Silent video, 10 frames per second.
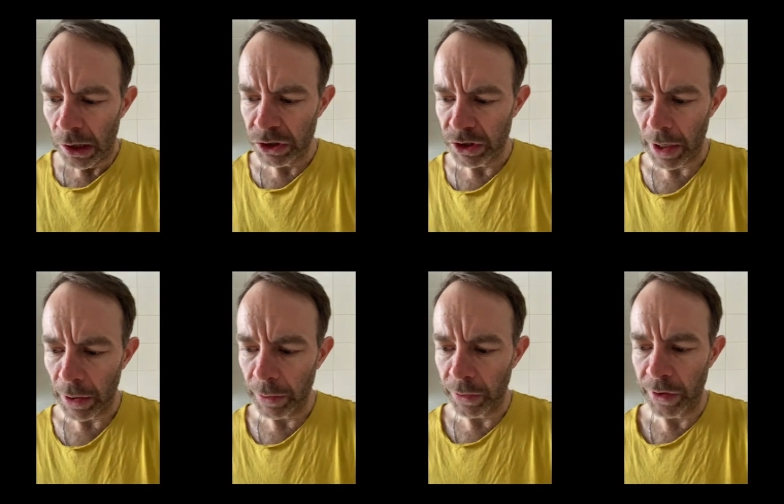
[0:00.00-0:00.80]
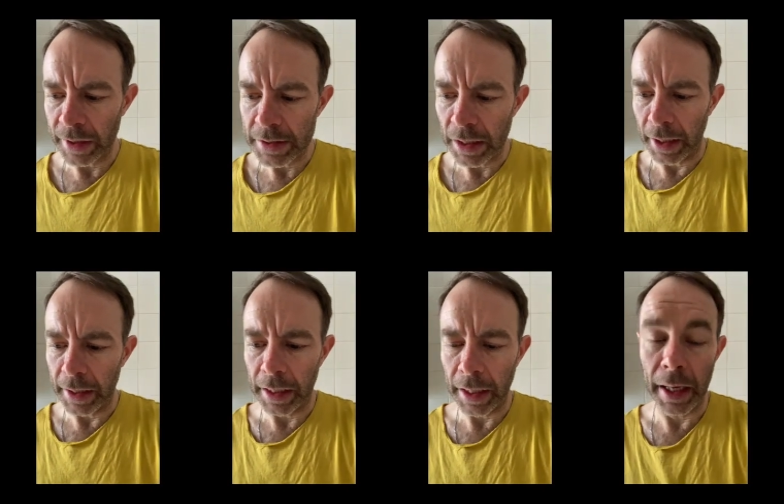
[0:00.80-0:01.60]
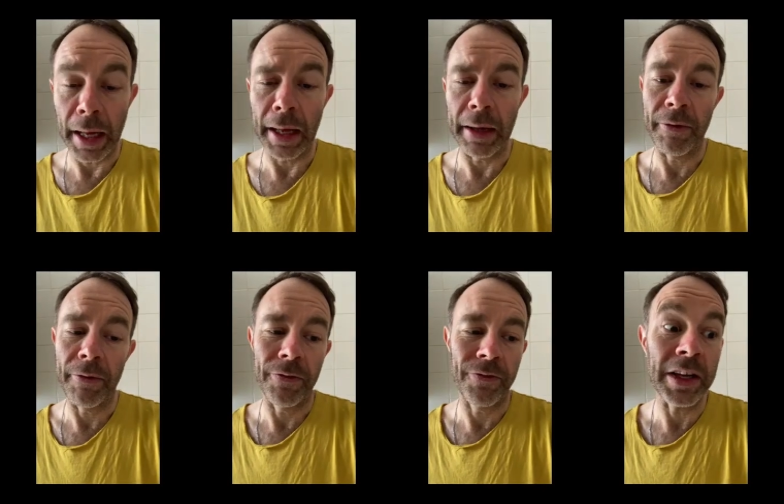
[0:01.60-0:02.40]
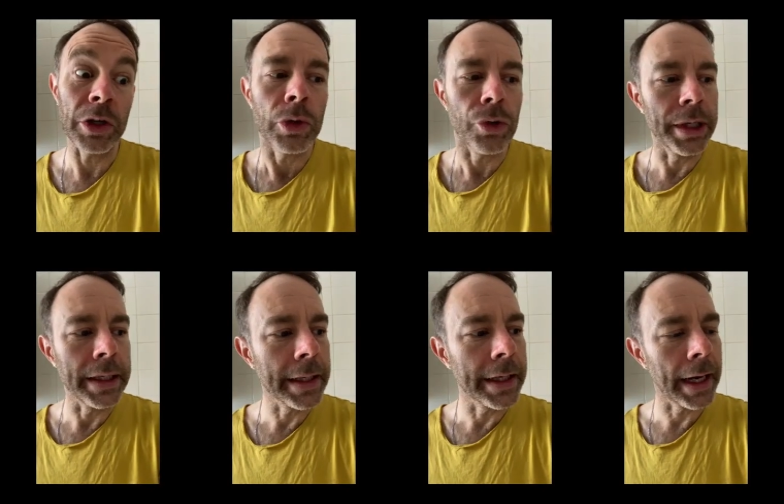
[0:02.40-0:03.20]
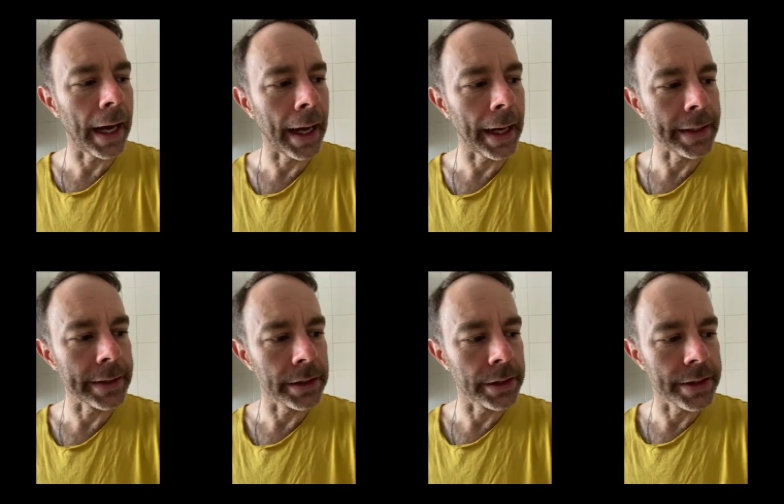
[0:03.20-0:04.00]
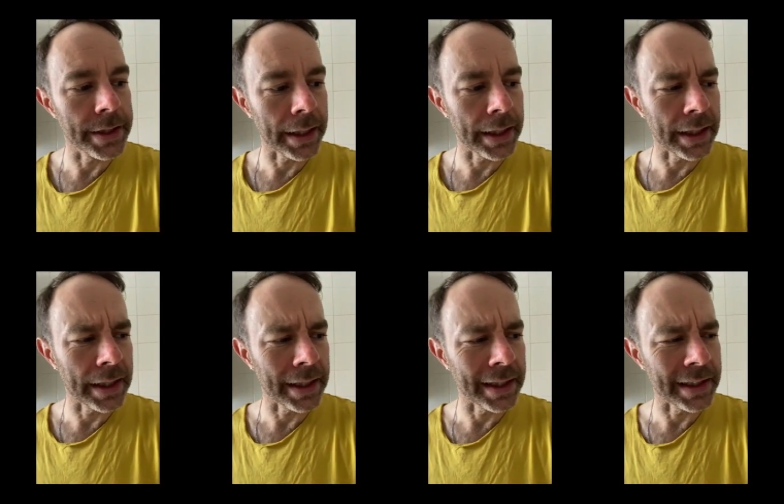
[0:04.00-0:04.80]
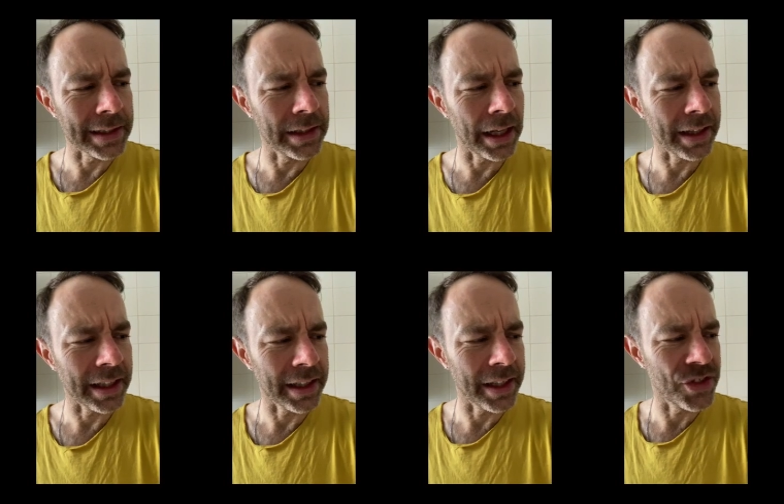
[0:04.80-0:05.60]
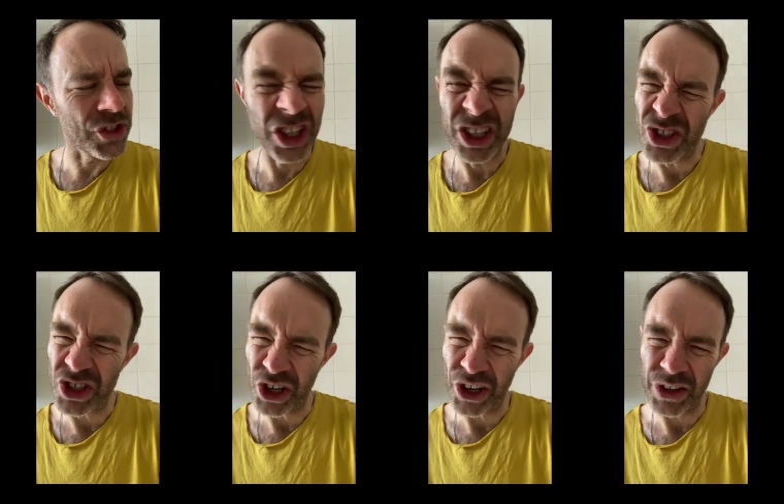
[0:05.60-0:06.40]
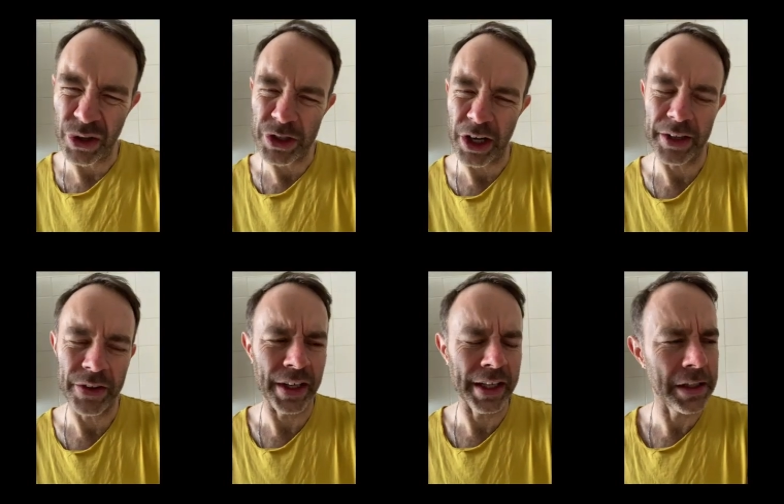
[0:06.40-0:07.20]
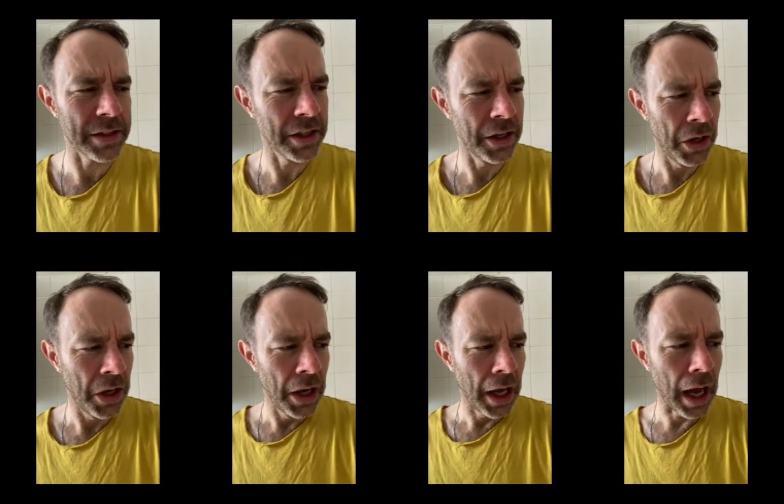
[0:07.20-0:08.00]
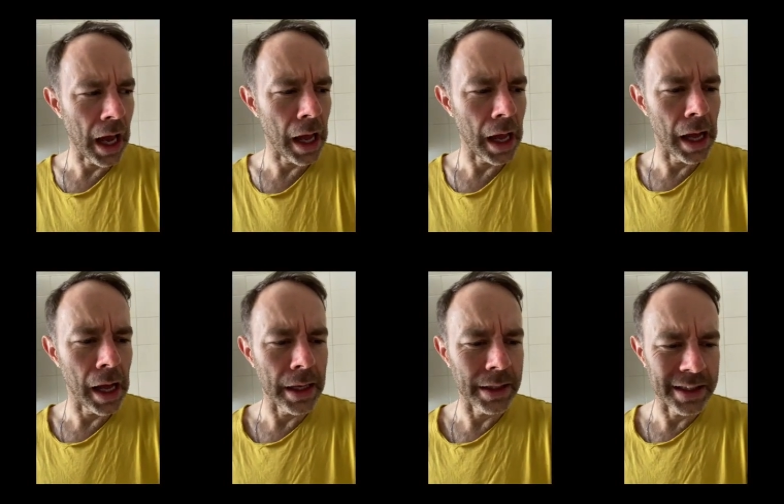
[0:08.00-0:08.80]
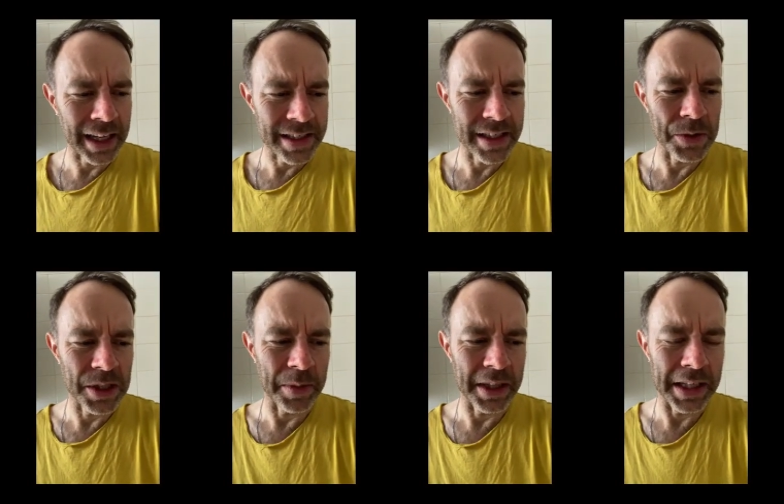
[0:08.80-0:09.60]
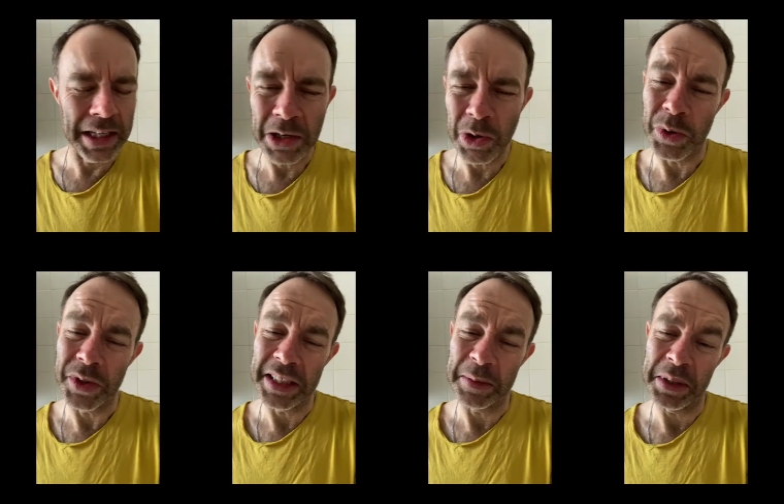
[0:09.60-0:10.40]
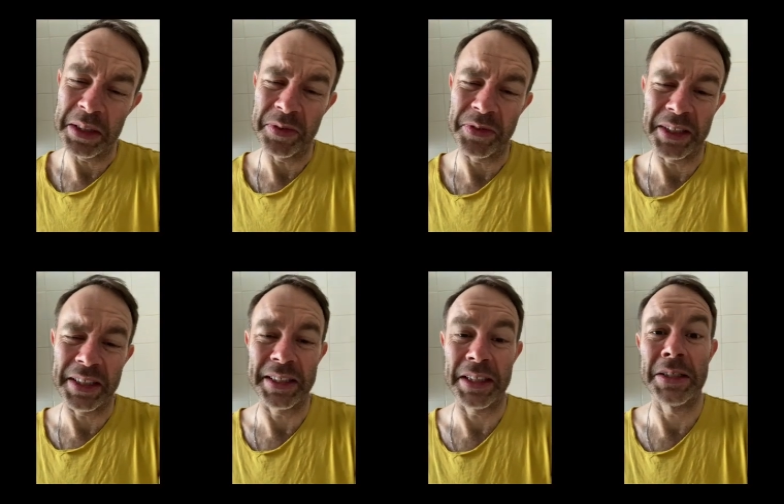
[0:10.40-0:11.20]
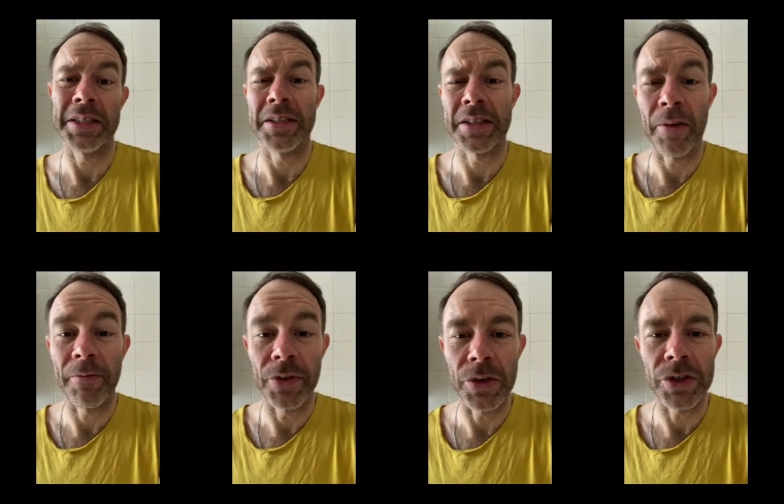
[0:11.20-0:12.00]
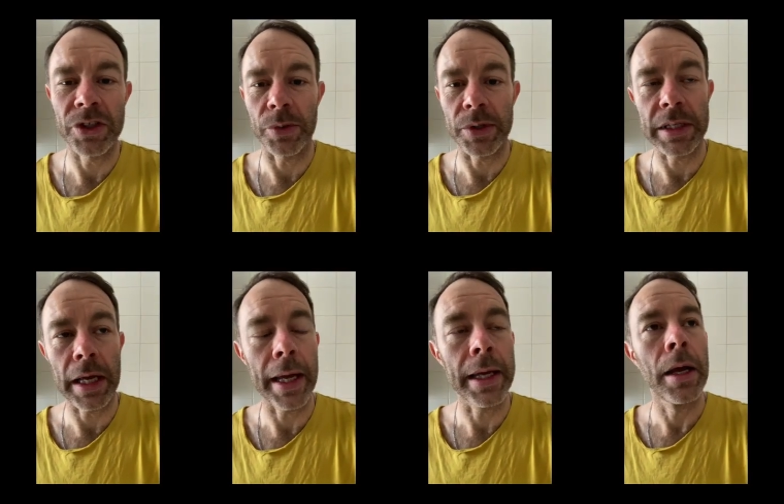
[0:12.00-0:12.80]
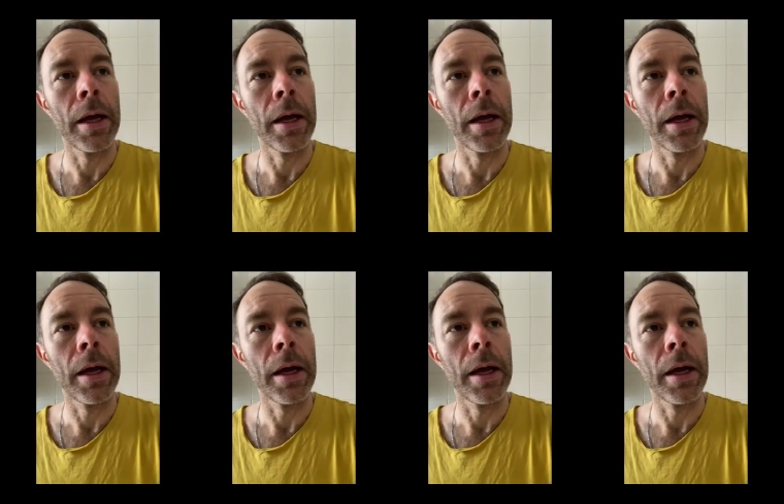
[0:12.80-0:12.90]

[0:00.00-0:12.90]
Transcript: So things like uh, fenugreek and uh, I think there's ginger, those kind of things. Uh, that seems to be causing a bit of uh, discomfort, shall we say.